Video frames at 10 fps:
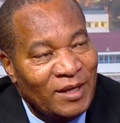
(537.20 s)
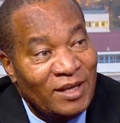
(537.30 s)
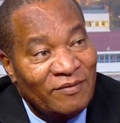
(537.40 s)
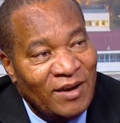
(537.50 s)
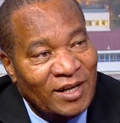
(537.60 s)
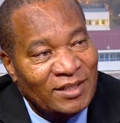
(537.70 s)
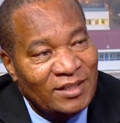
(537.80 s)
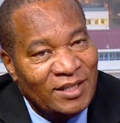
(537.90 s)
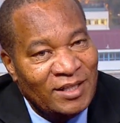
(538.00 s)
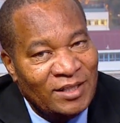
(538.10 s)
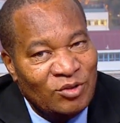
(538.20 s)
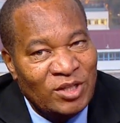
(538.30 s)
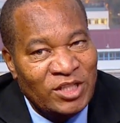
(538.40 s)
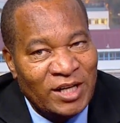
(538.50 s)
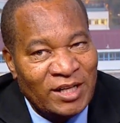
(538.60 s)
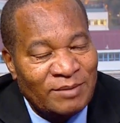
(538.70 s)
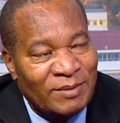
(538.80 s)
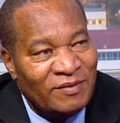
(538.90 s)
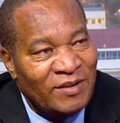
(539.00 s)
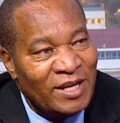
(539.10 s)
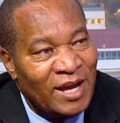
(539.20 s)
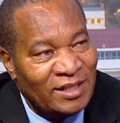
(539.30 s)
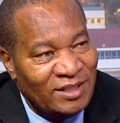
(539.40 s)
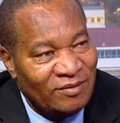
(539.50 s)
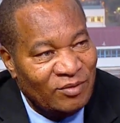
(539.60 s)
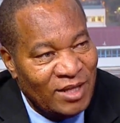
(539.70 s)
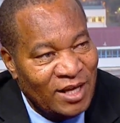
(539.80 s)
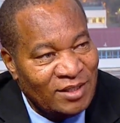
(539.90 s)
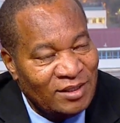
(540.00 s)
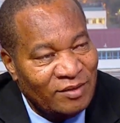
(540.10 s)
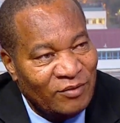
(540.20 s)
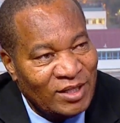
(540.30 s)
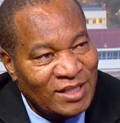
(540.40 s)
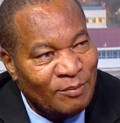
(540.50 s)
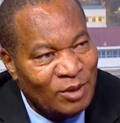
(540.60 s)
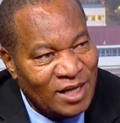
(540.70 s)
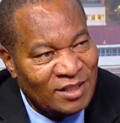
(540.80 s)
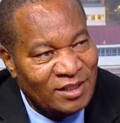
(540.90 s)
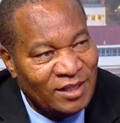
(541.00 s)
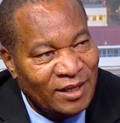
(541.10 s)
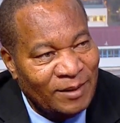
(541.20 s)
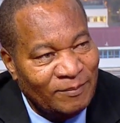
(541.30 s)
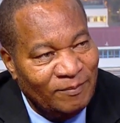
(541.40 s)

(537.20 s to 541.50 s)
In fact, the judiciary has been very active with us. For example, last year,